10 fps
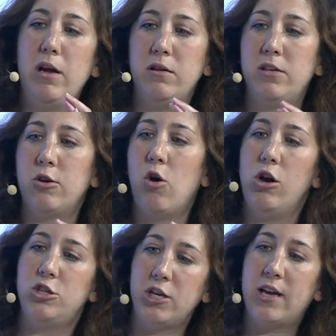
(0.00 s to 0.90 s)

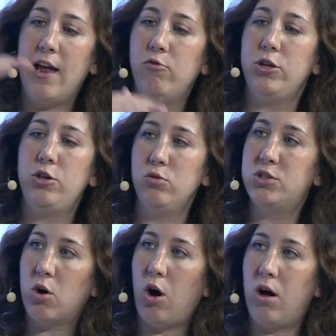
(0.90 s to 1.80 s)
technology can reduce
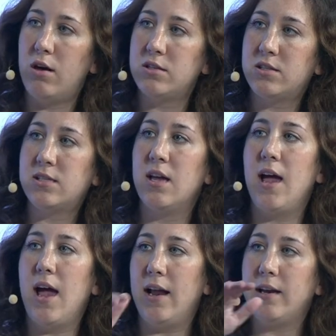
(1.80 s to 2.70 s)
costs
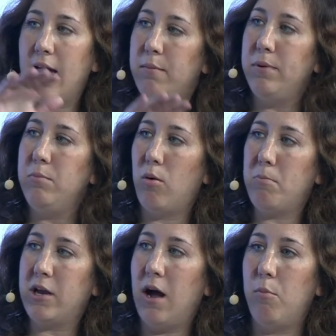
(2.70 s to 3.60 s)
and can be
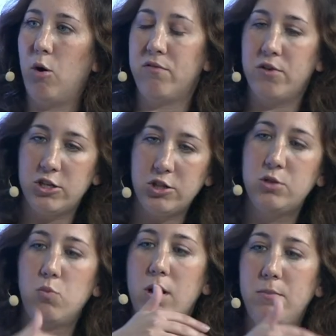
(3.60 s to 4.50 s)
become more efficient
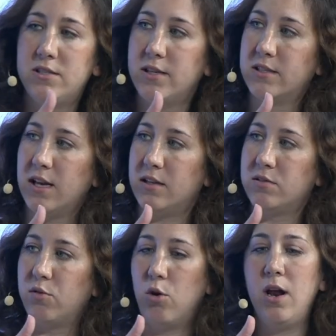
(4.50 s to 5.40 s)
will be
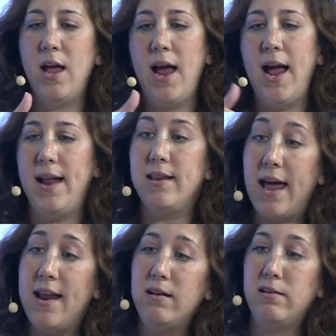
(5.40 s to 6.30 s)
successful. And
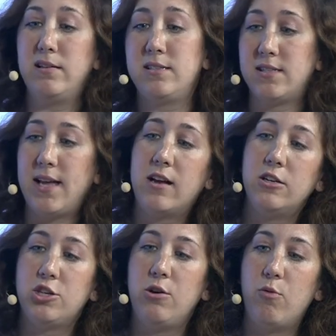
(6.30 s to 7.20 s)
then it's a second
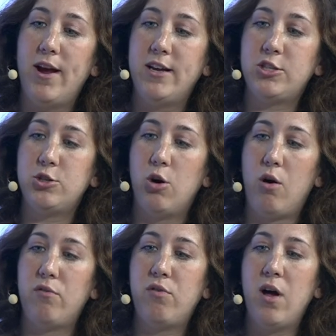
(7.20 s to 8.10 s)
generation
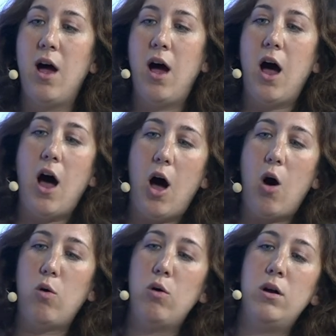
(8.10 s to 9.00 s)
of
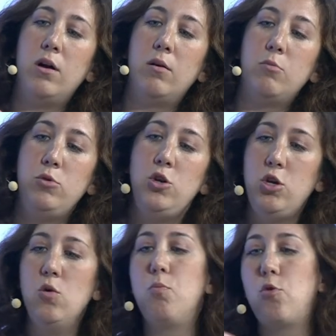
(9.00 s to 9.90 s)
how
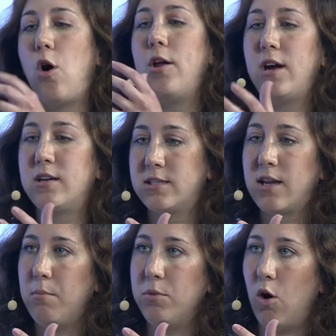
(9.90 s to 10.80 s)
new products
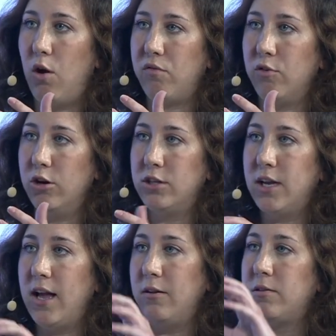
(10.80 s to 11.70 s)
can be offered
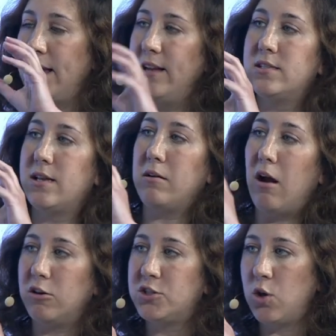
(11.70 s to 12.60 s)
and things that
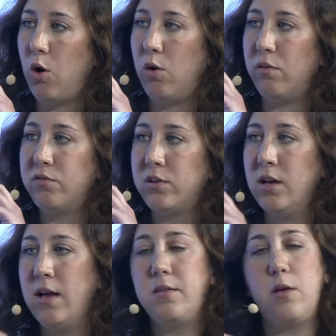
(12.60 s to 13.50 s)
are solved
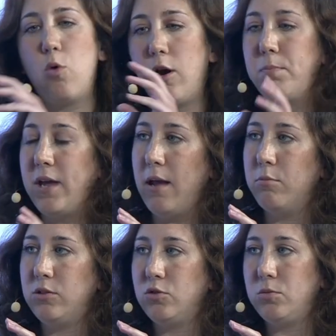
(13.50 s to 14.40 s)
that weren't
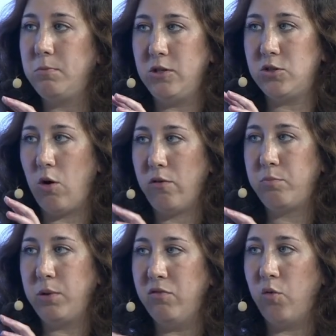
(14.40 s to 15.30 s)
able to be solved
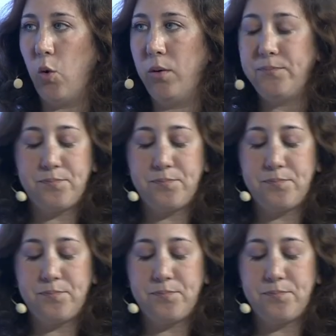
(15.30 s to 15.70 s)
before.